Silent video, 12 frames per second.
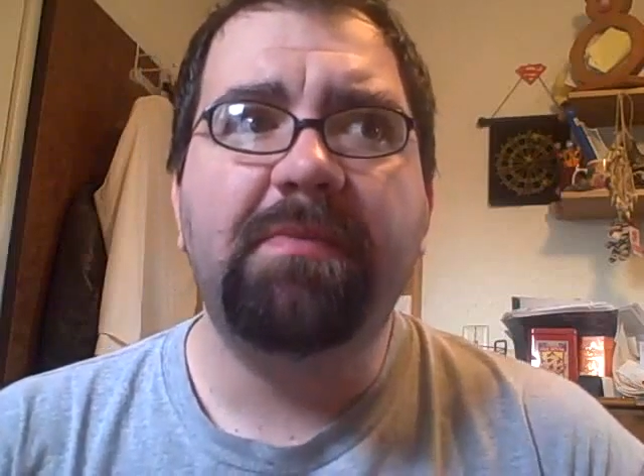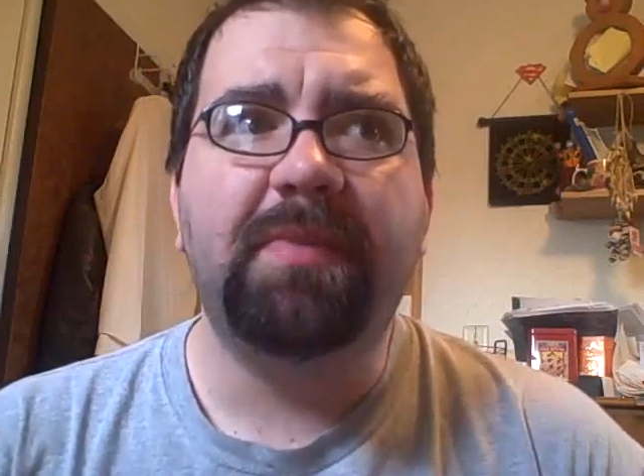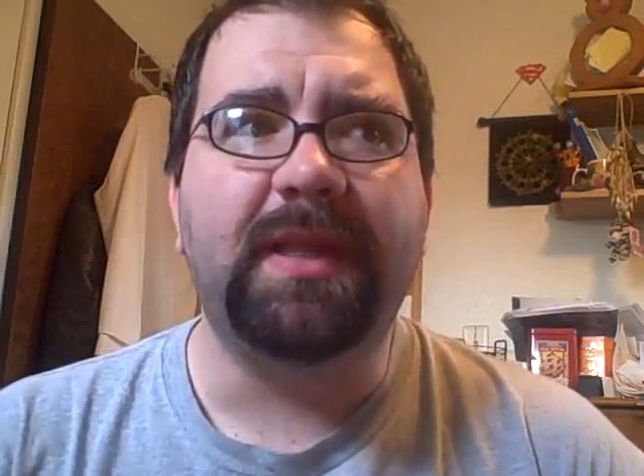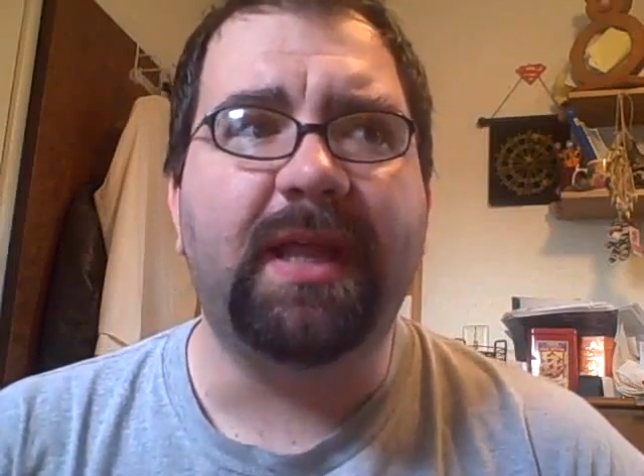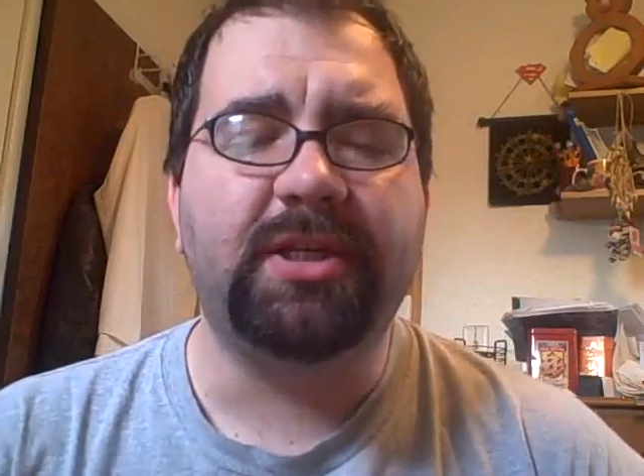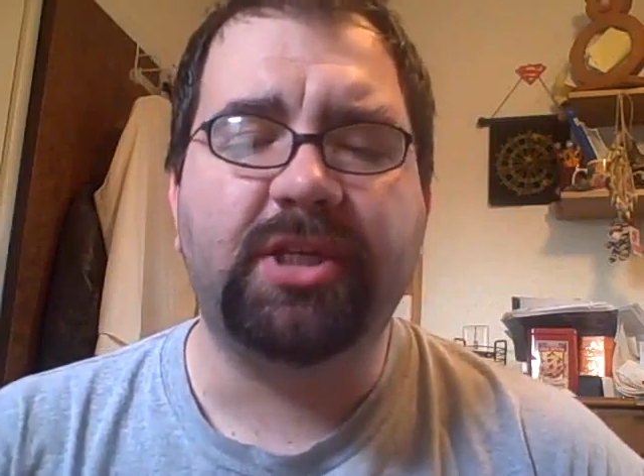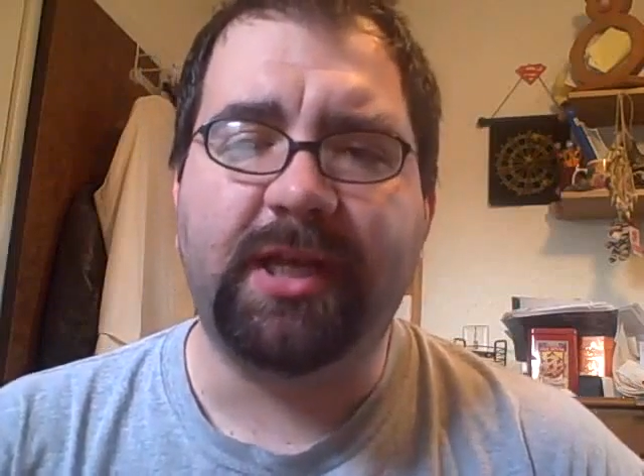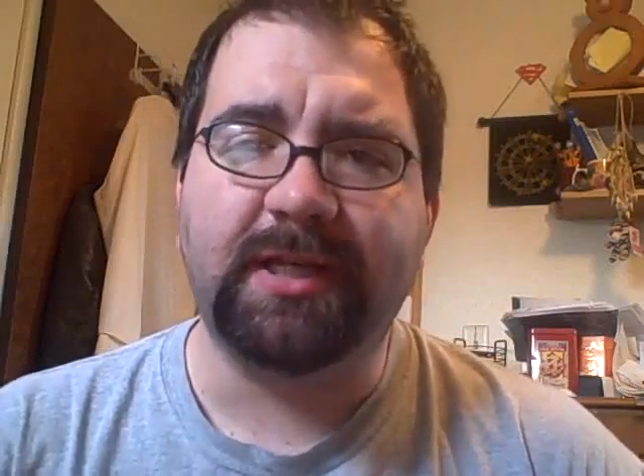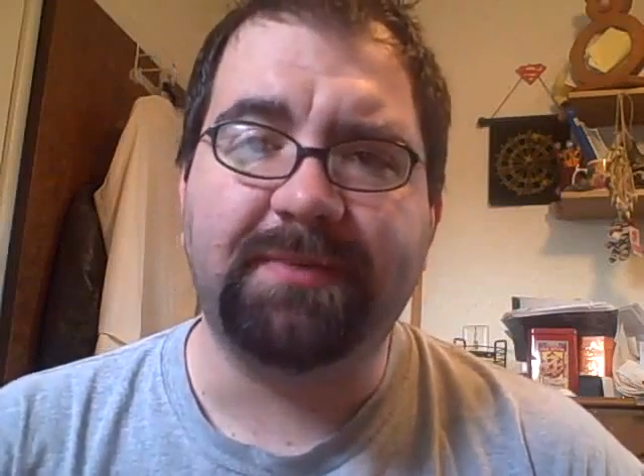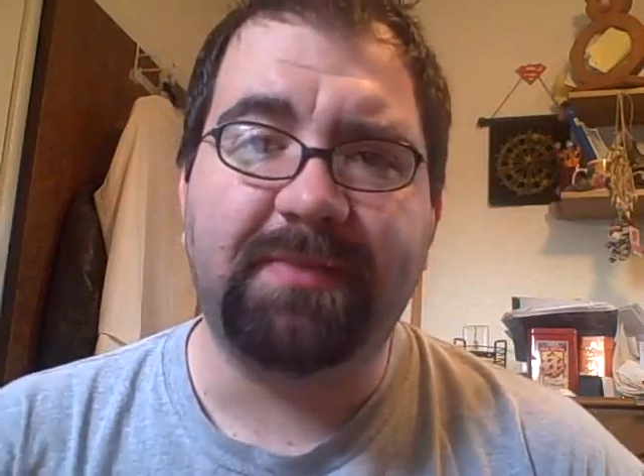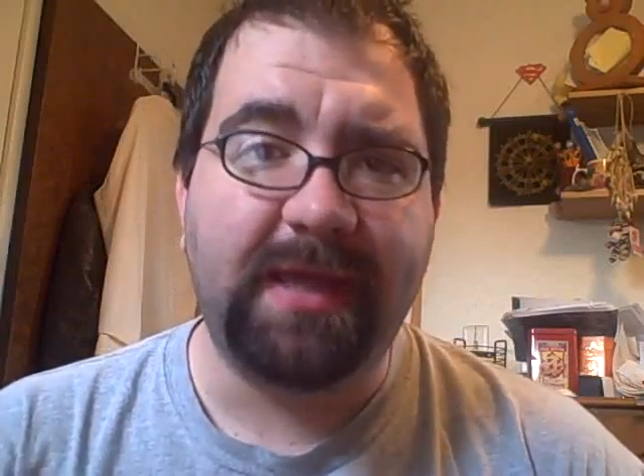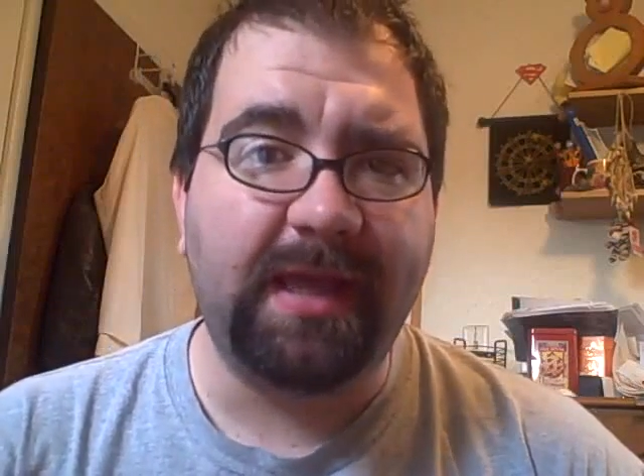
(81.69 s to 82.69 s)
potentially
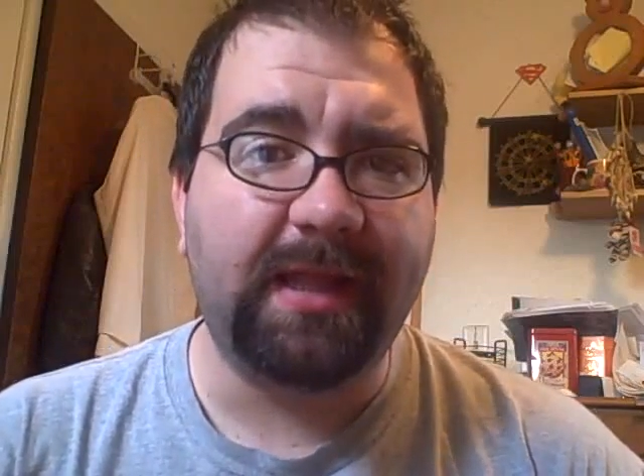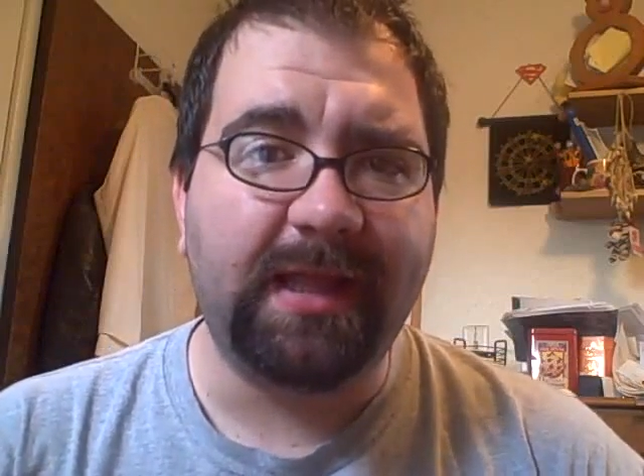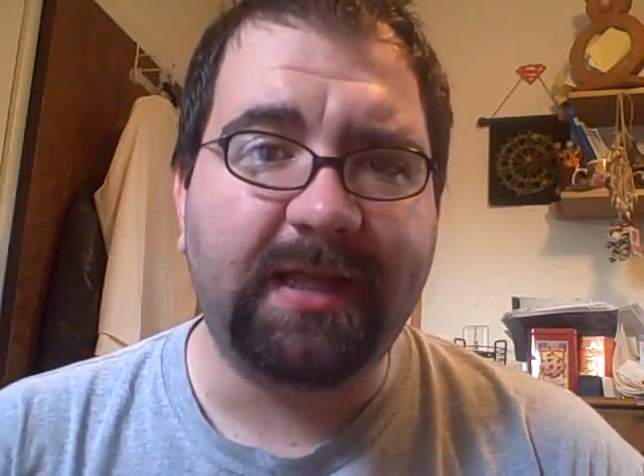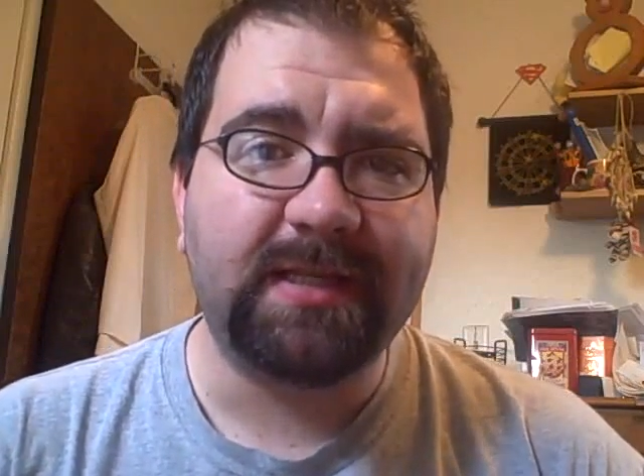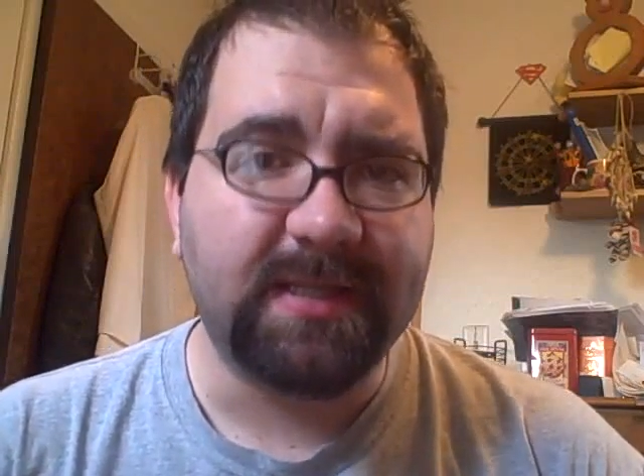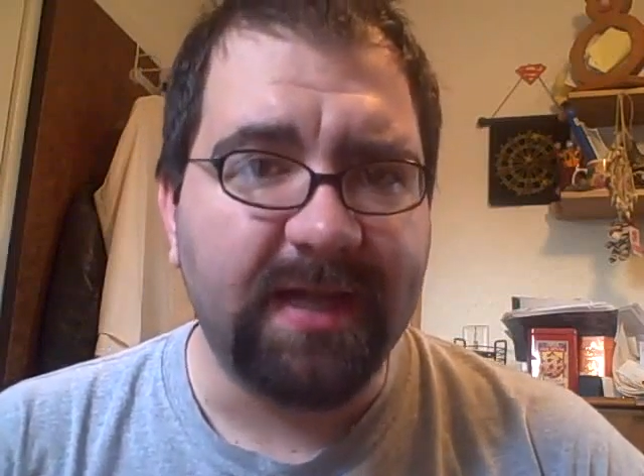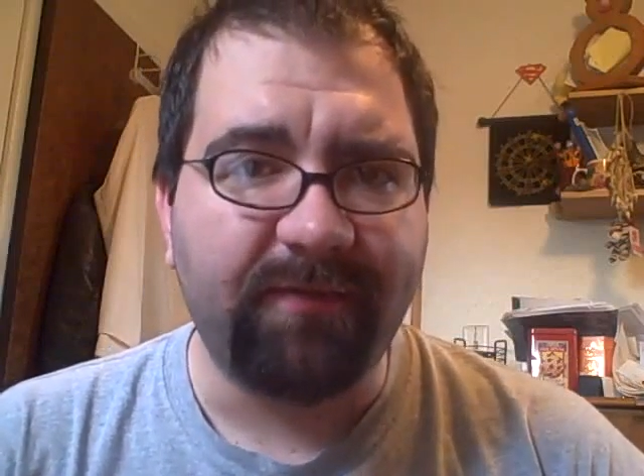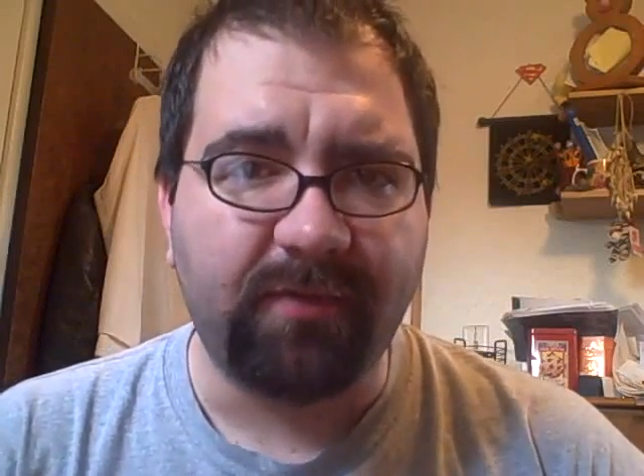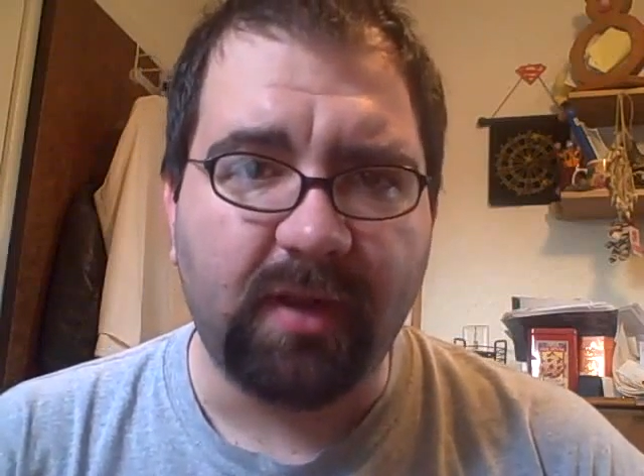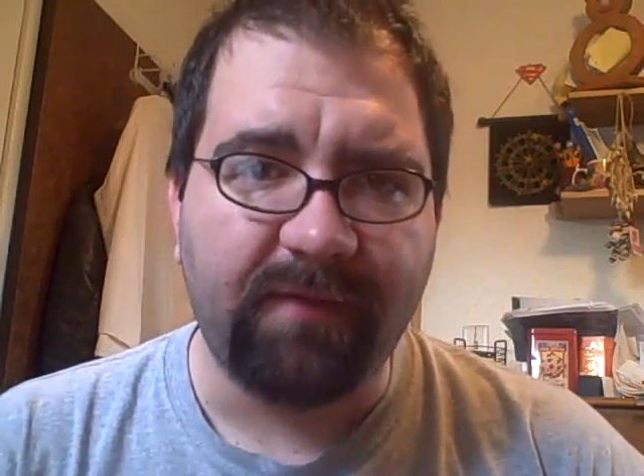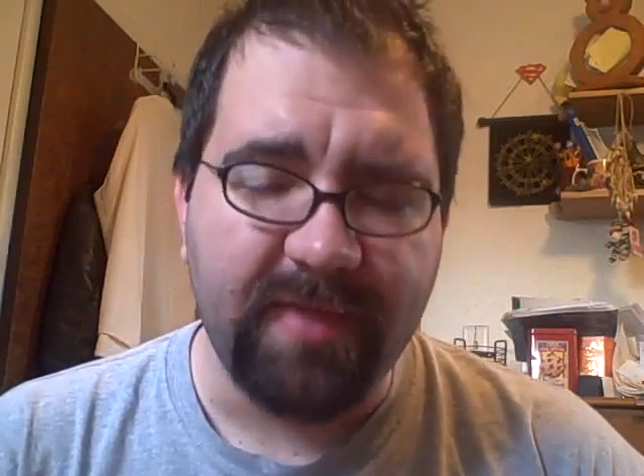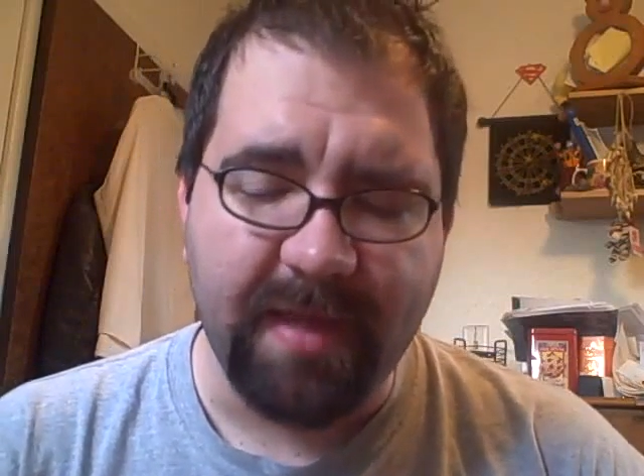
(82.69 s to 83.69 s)
ends up killing
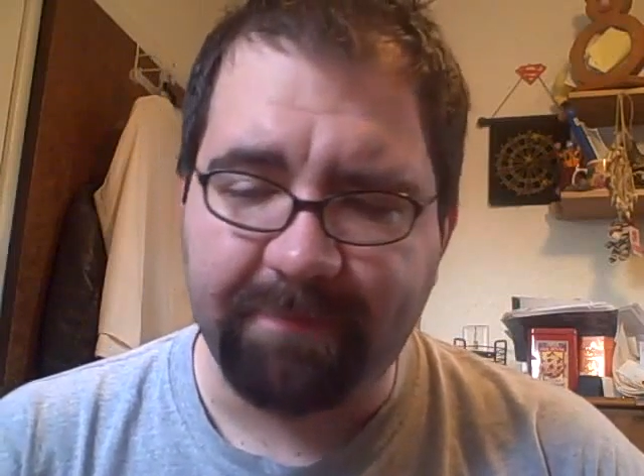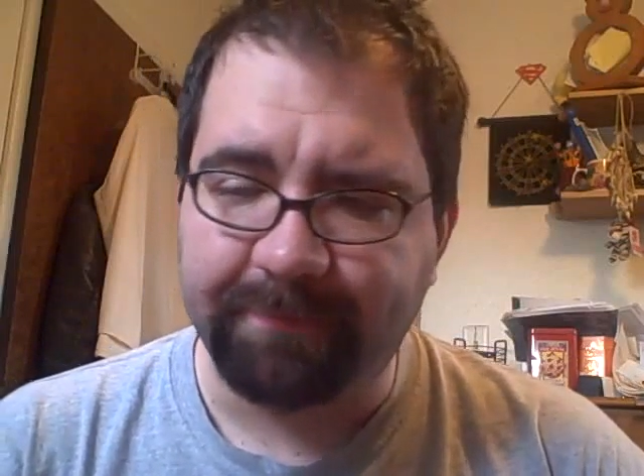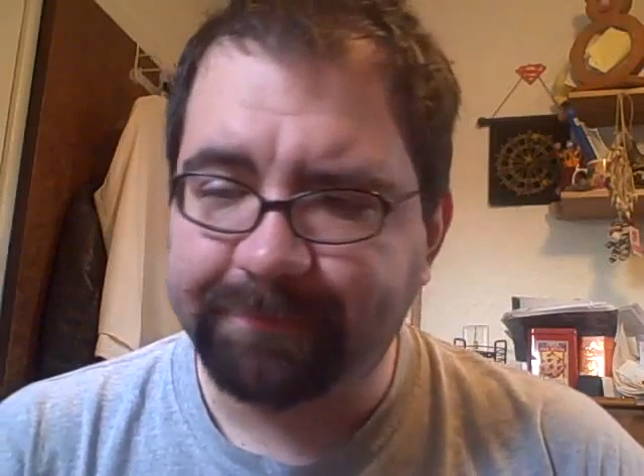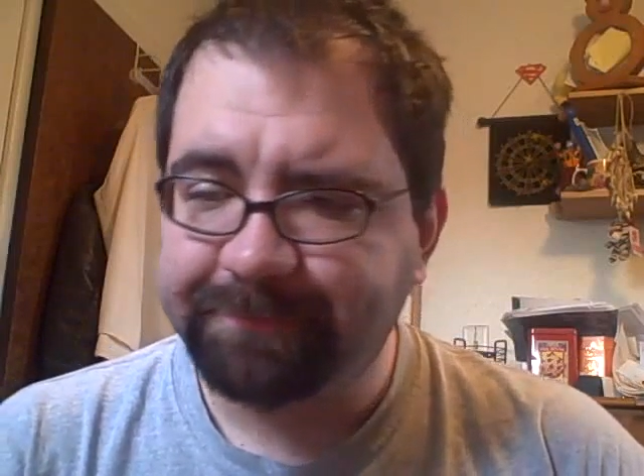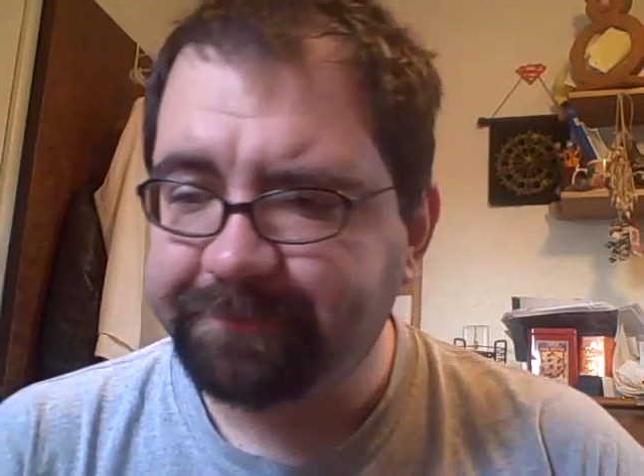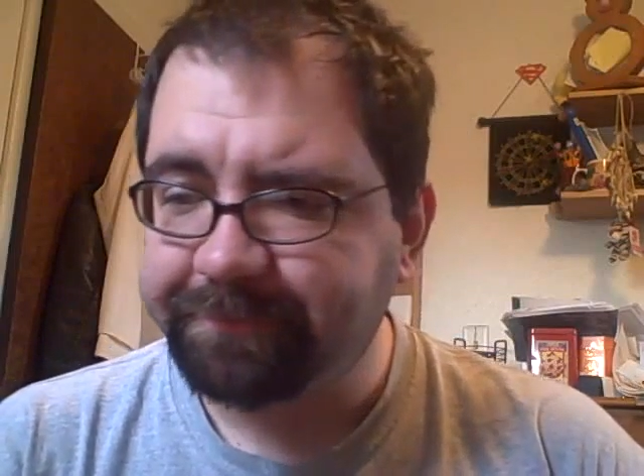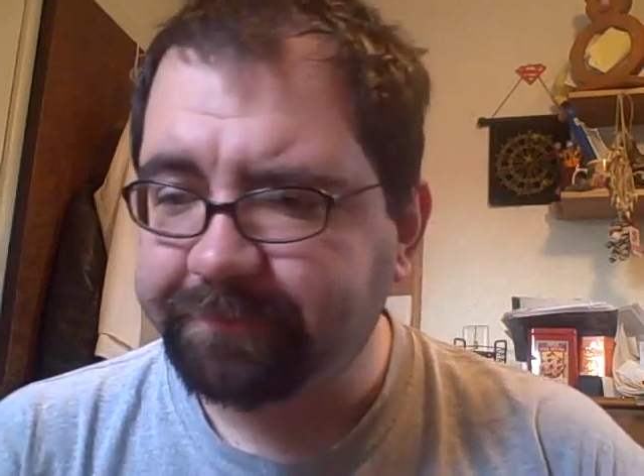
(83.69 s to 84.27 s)
several of them.